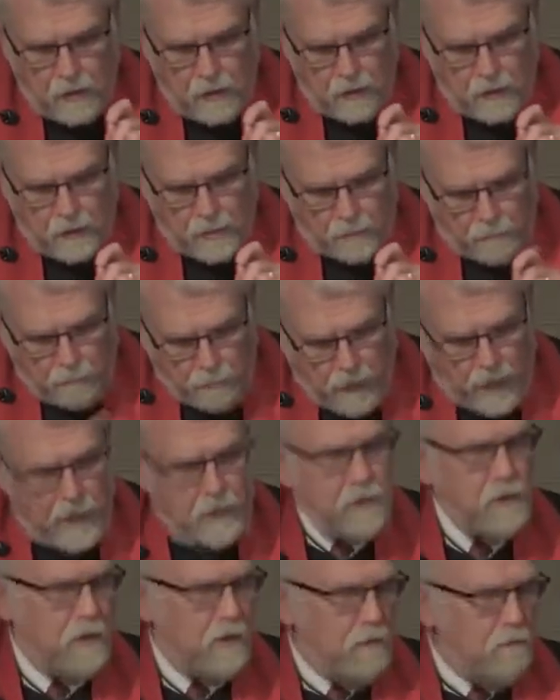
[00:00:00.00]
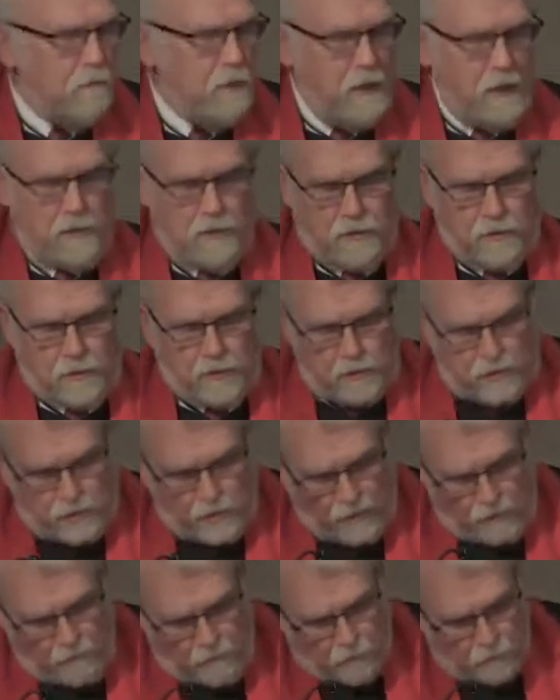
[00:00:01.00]
compassionate means to
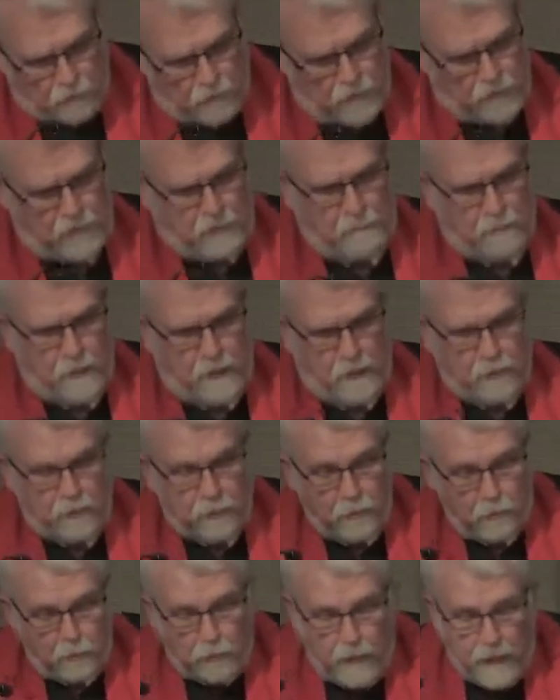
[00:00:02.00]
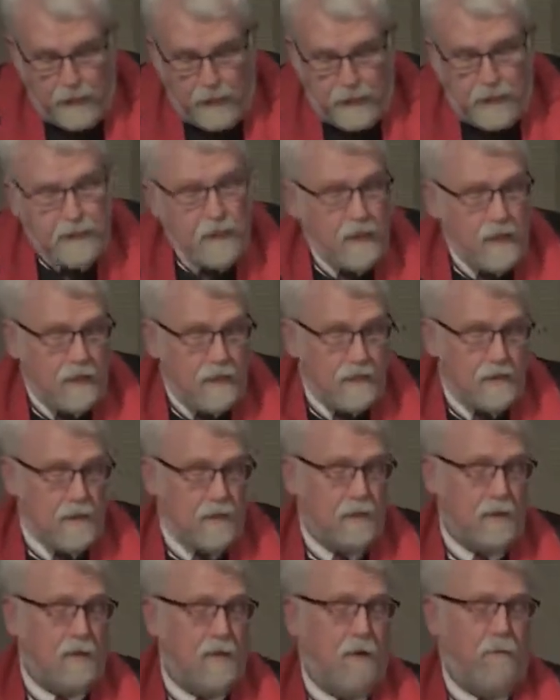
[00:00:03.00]
suffer with somebody, to recognize the
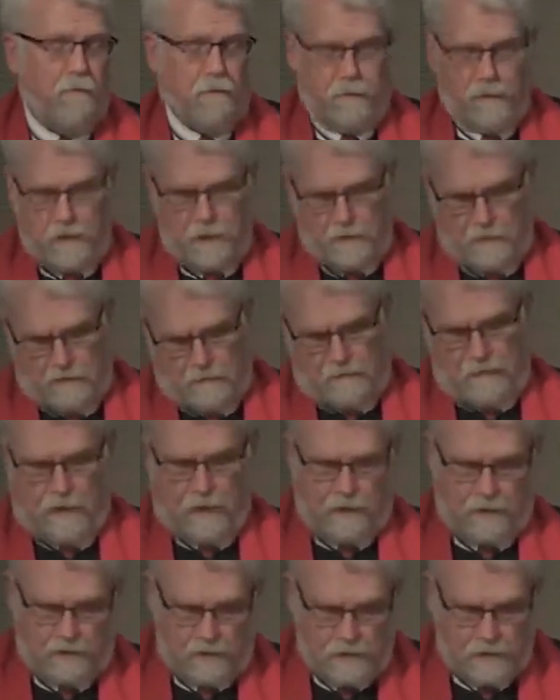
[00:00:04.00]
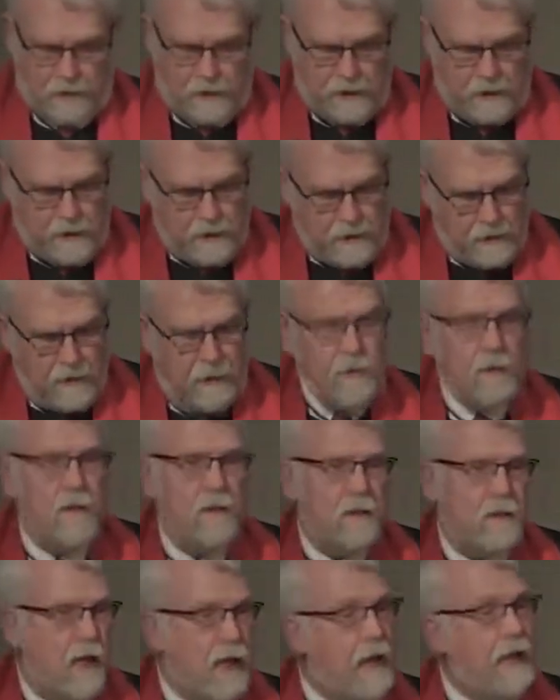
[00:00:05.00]
suffering of others, and then
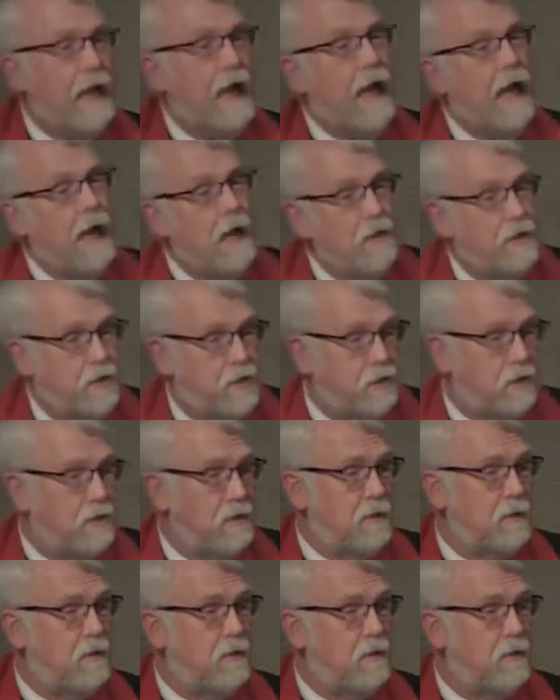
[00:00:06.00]
take action